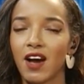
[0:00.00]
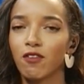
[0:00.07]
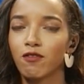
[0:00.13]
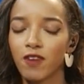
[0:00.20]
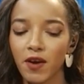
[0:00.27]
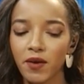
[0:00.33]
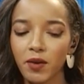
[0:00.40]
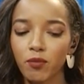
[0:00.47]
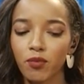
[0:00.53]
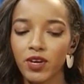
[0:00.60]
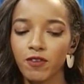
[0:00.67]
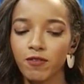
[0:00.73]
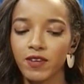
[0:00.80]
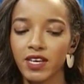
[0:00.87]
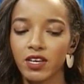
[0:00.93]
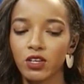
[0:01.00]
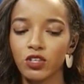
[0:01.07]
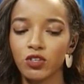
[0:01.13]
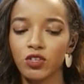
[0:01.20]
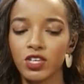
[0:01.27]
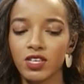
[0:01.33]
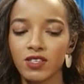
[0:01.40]
Very briefly, could you
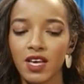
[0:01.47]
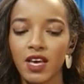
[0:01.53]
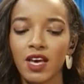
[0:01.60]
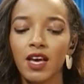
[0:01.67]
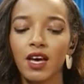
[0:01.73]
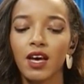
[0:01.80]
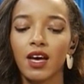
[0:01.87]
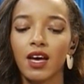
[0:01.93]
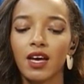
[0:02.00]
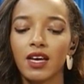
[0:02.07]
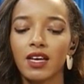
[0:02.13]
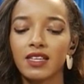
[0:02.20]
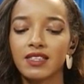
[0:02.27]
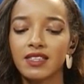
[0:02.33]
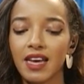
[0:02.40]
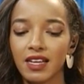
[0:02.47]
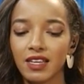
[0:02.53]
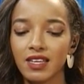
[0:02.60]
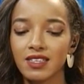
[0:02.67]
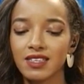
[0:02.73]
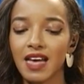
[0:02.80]
just tell us